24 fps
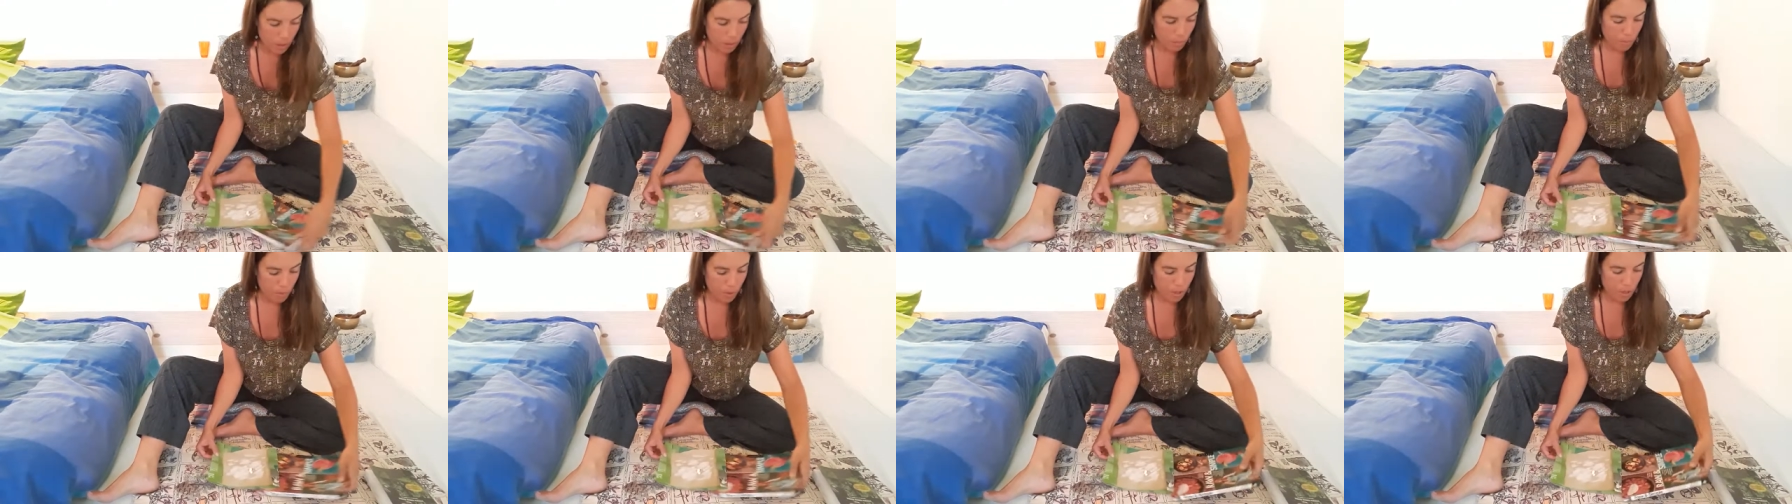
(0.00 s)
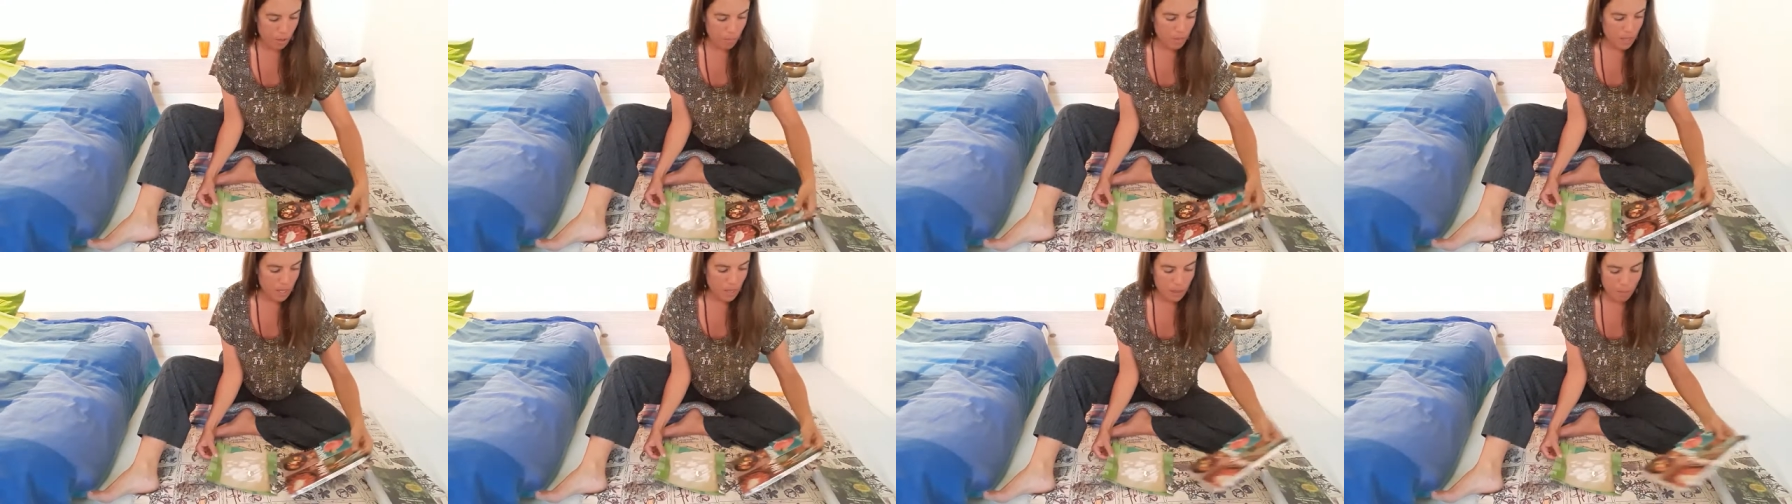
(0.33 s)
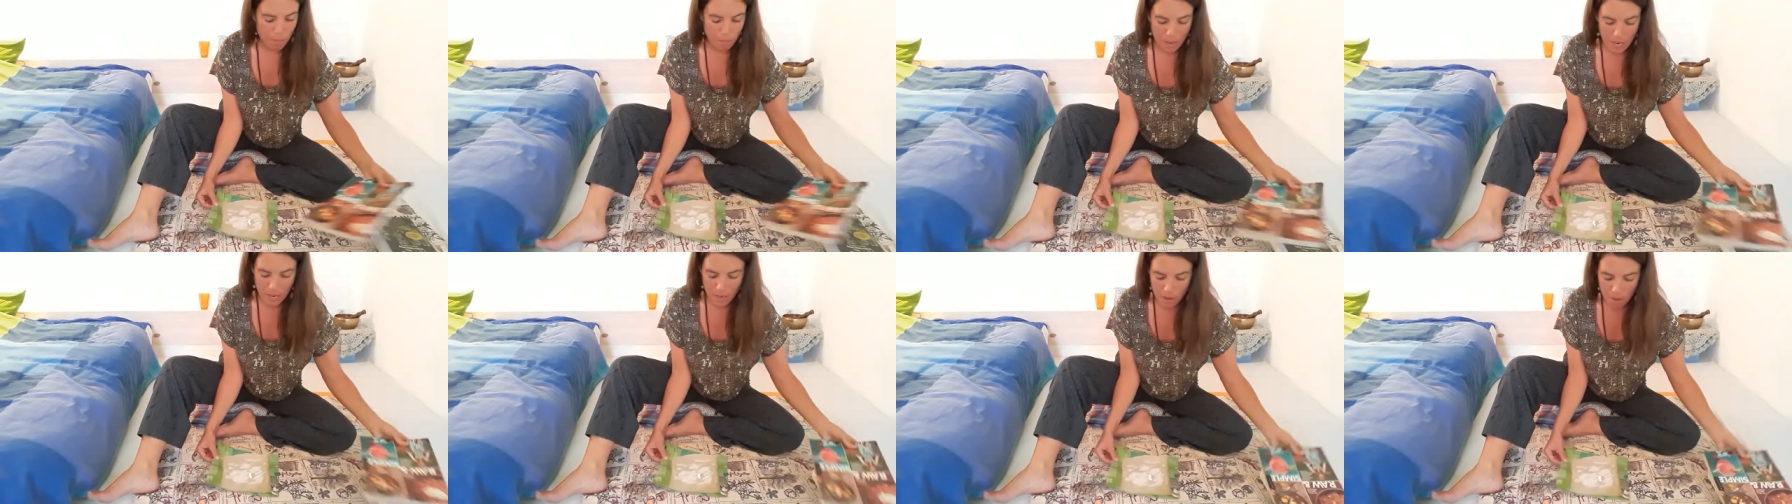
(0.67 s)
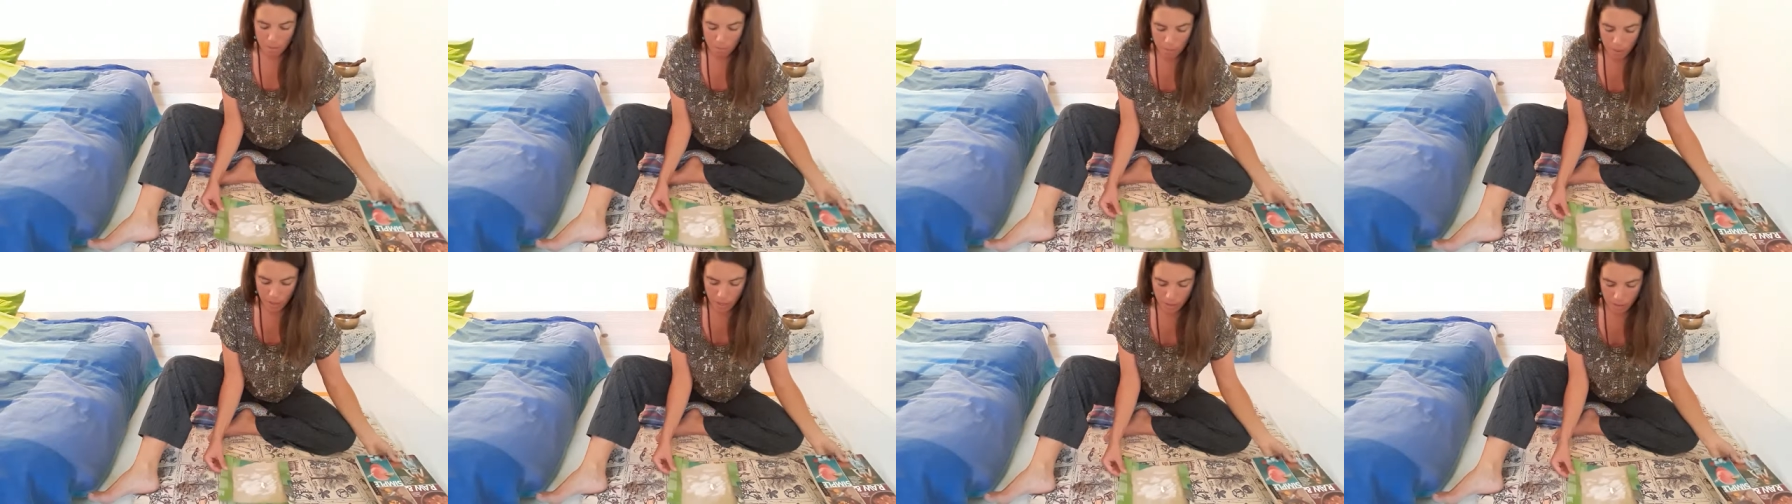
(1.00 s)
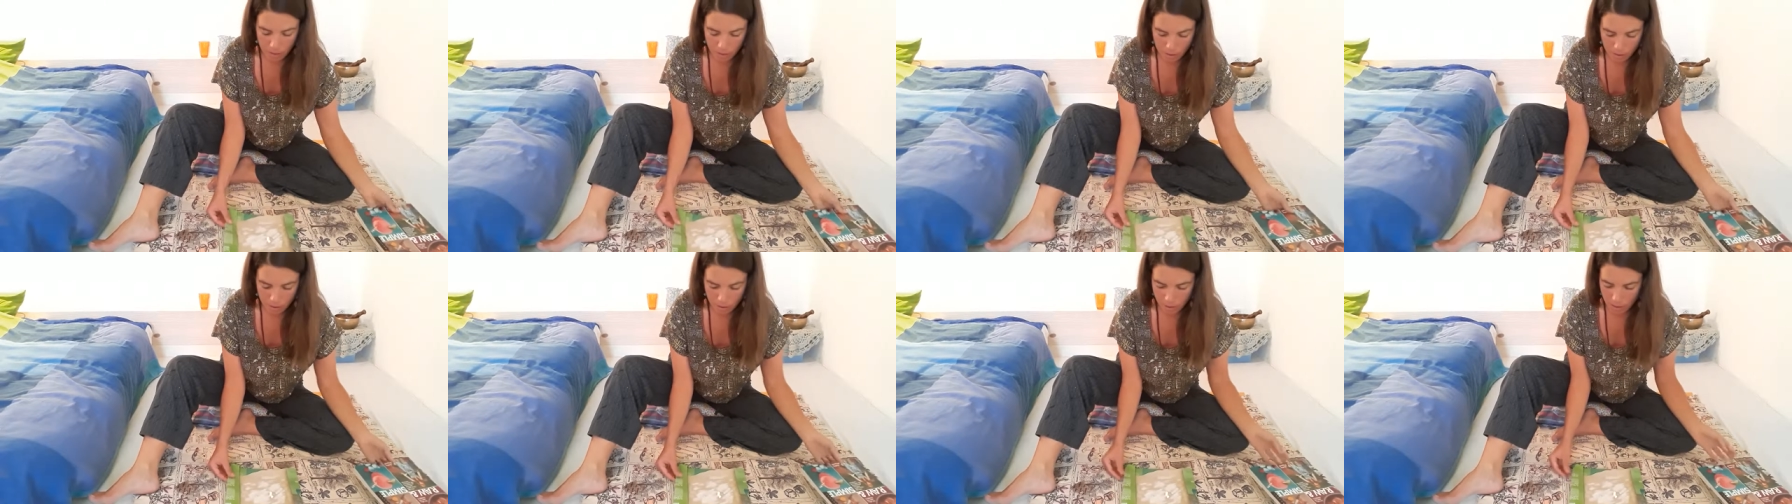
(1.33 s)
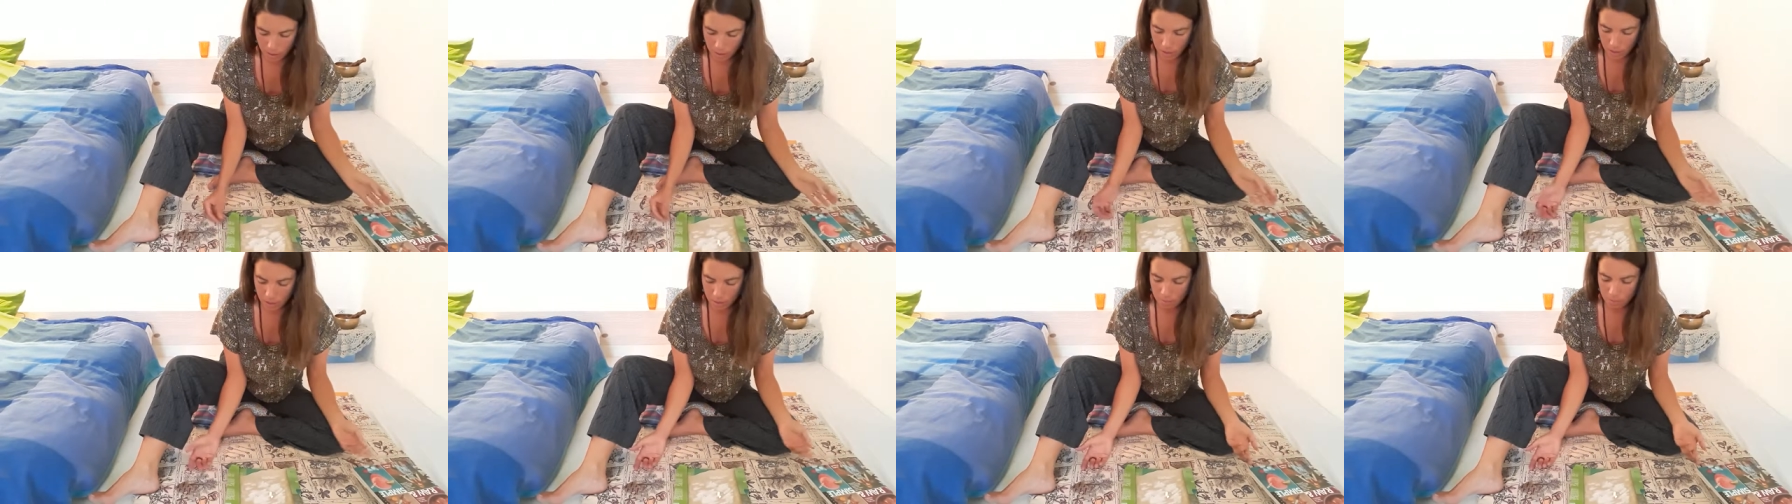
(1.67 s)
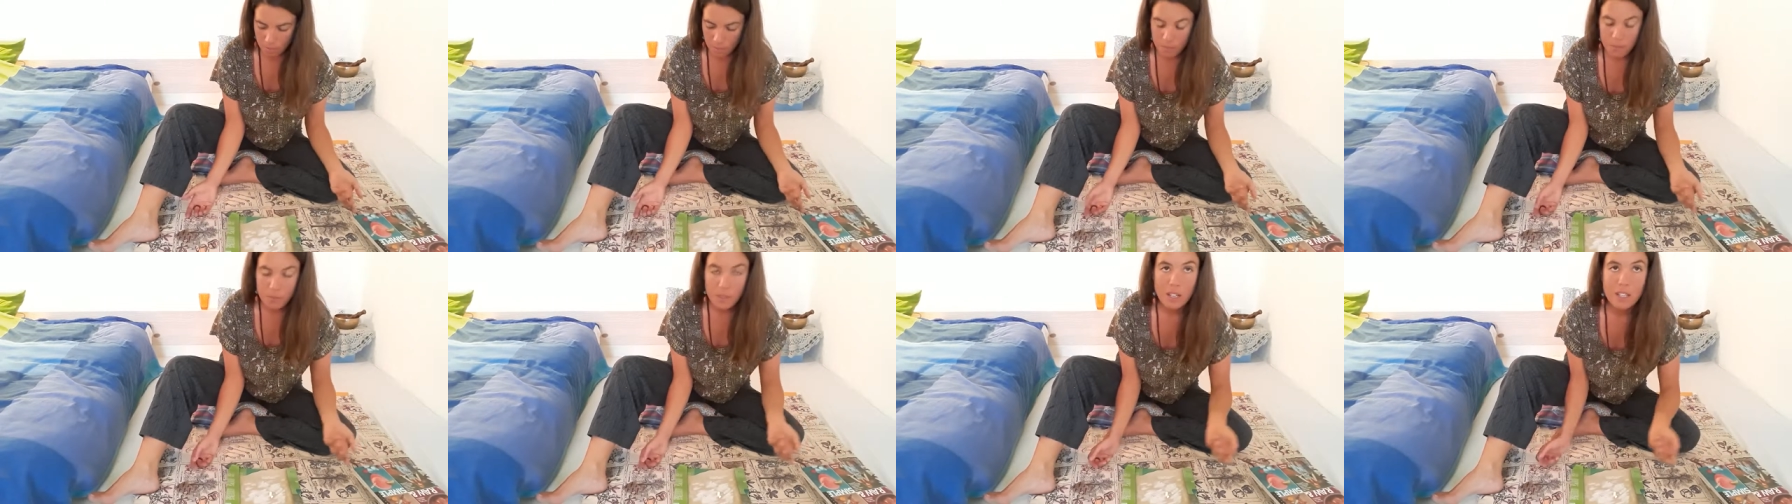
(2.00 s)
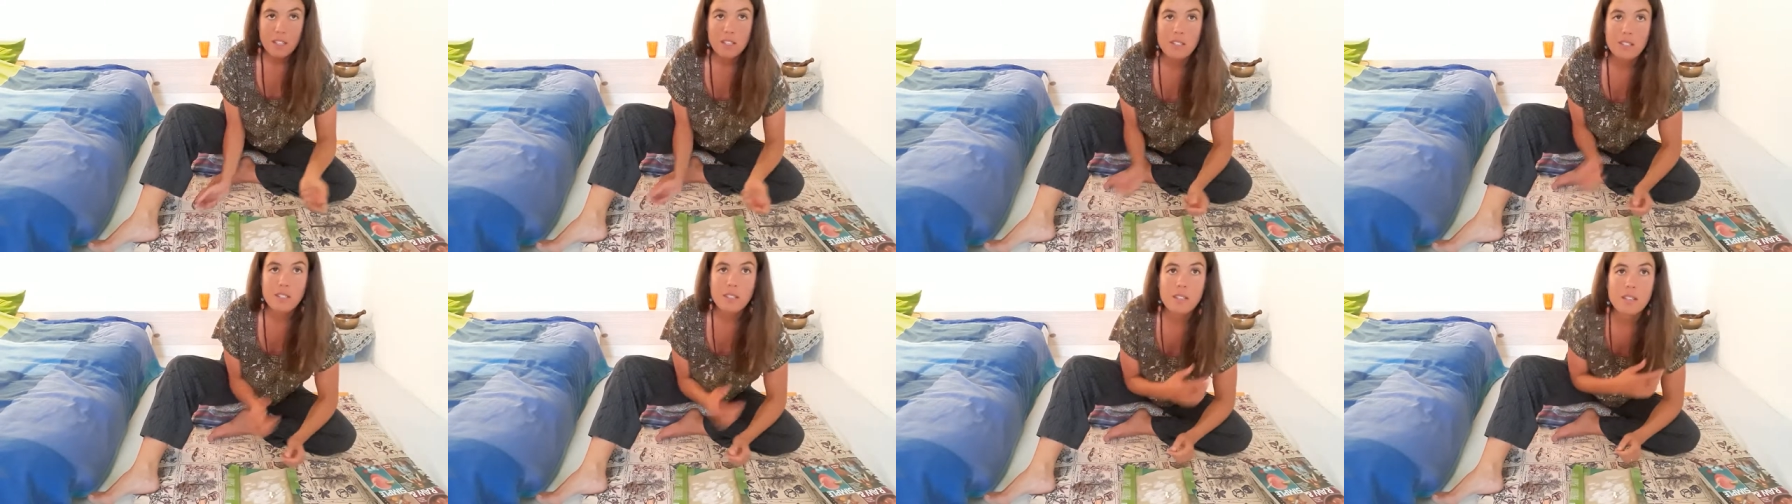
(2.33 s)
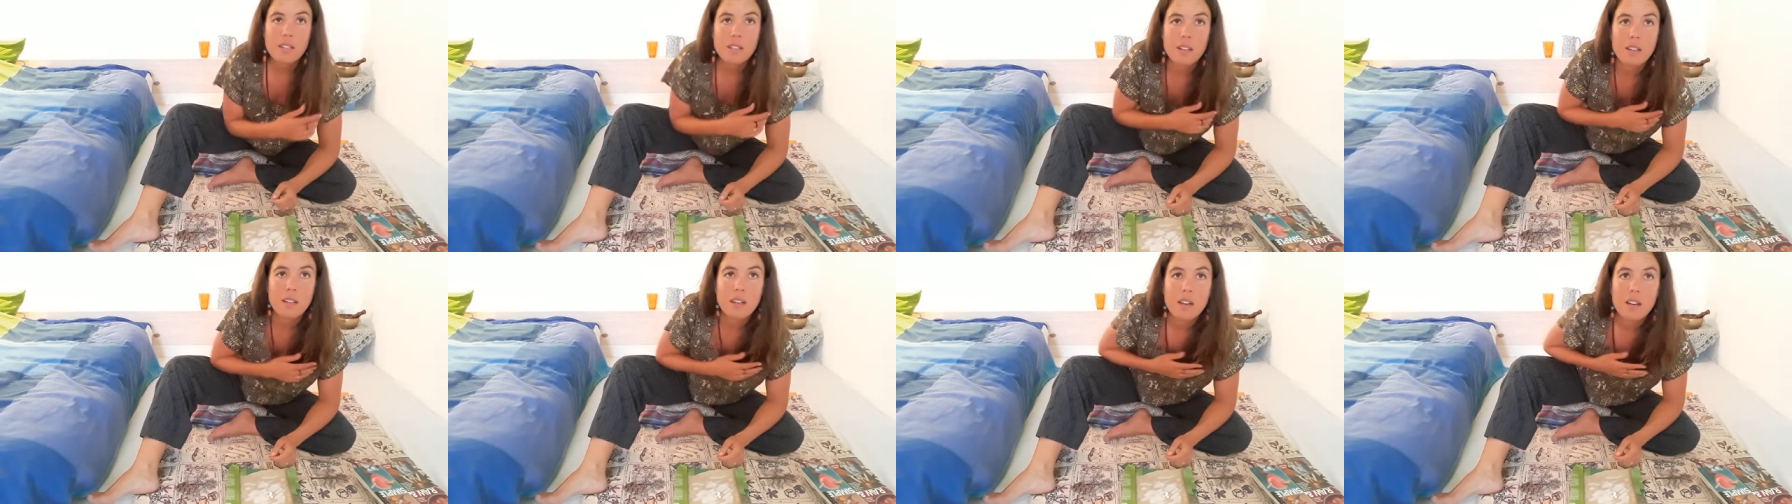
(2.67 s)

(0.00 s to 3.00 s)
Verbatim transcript: put them in the bin, but um, there's